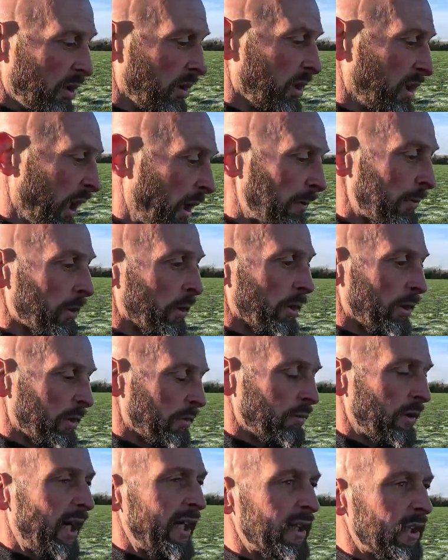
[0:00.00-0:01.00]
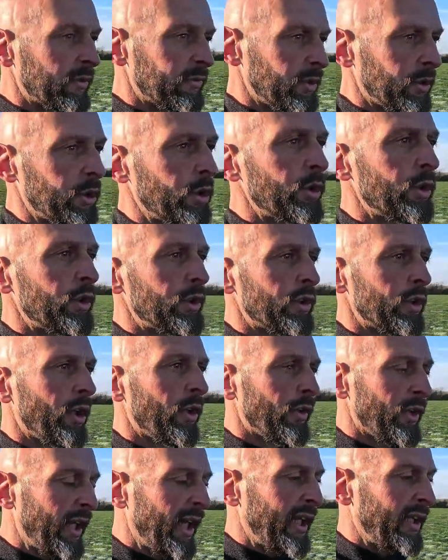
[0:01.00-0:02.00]
double the rate of return
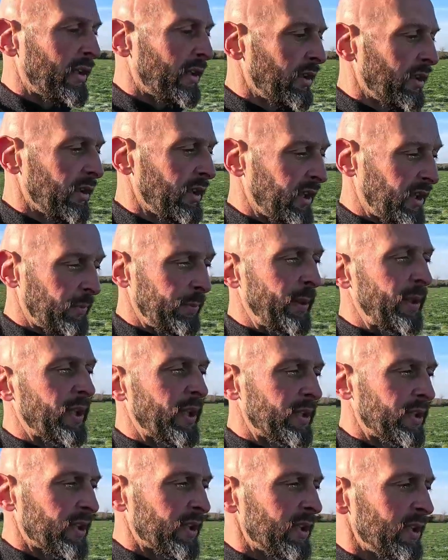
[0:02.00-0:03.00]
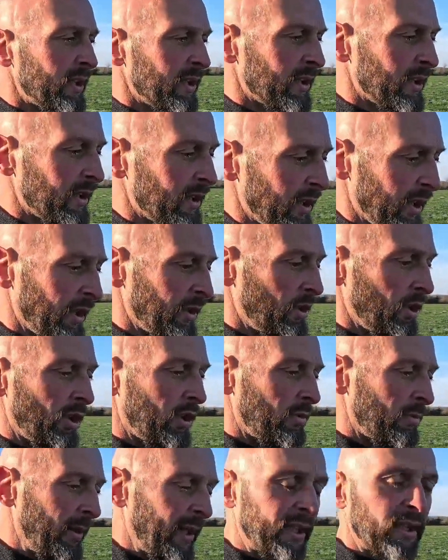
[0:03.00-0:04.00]
on that expenditure it
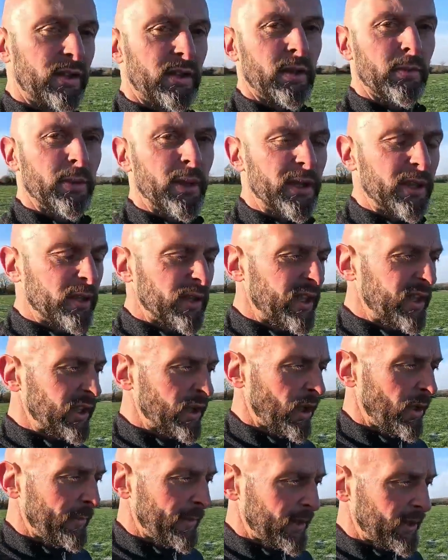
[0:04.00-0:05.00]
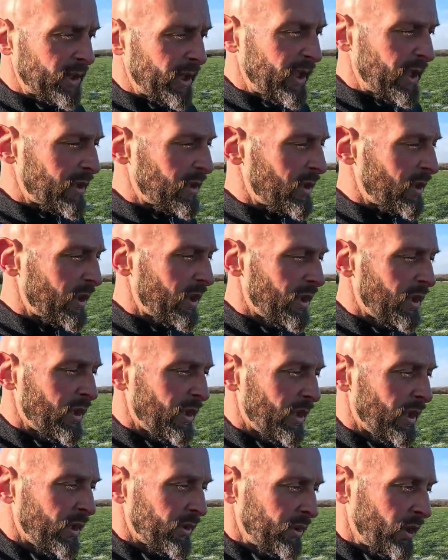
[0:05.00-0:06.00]
just makes complete economic sense
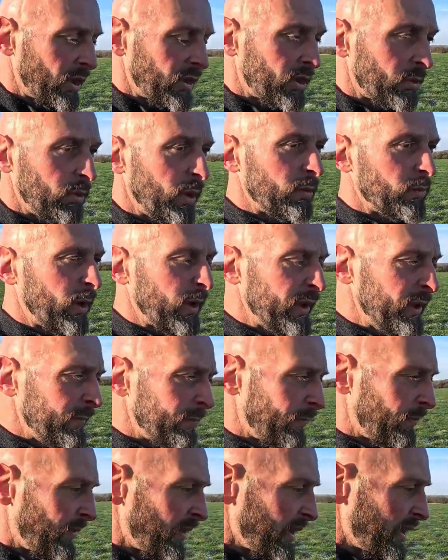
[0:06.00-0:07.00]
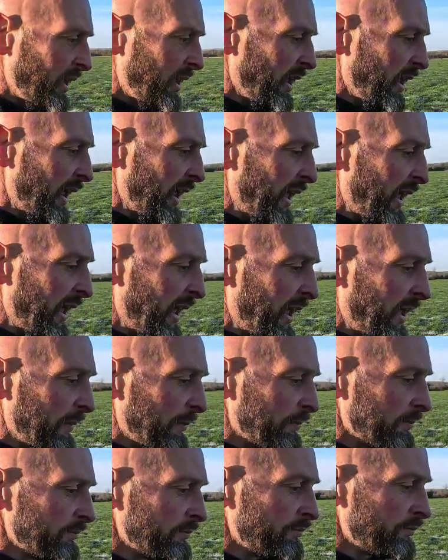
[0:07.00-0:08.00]
so it's a win-win
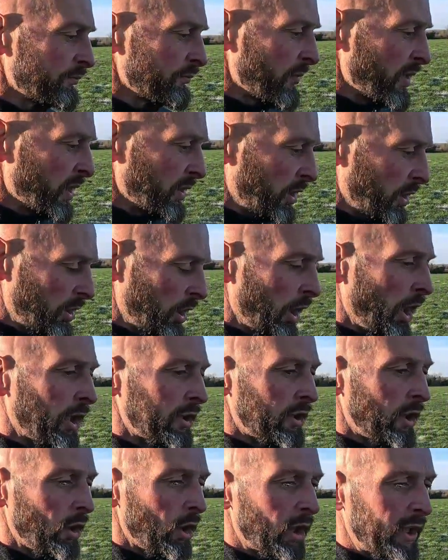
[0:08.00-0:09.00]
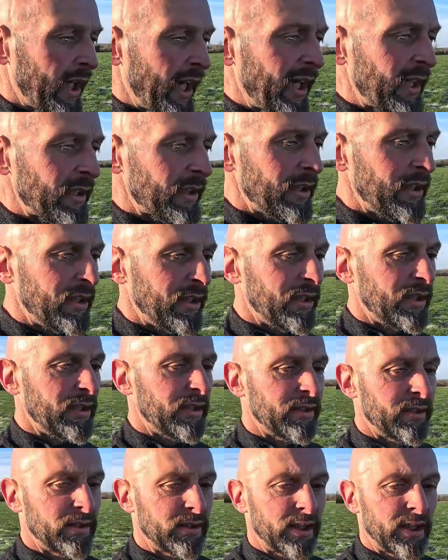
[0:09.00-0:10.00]
um, there's a lot to look at.
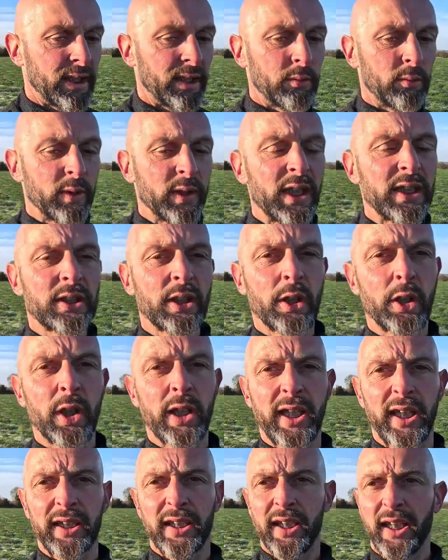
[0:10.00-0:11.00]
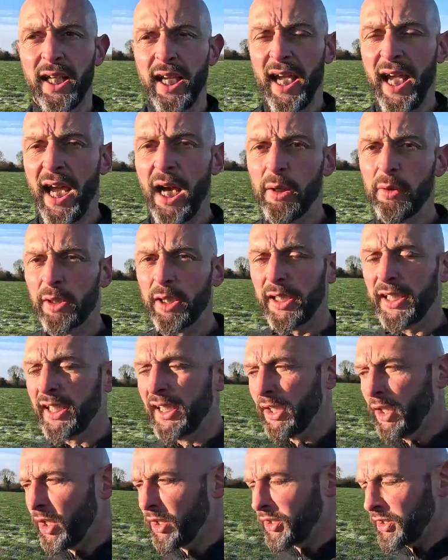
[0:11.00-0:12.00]
Uh, we need to look at how we're going to
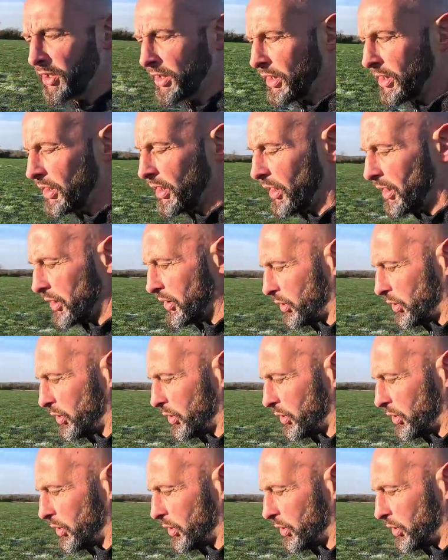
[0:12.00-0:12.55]
get oxygen into the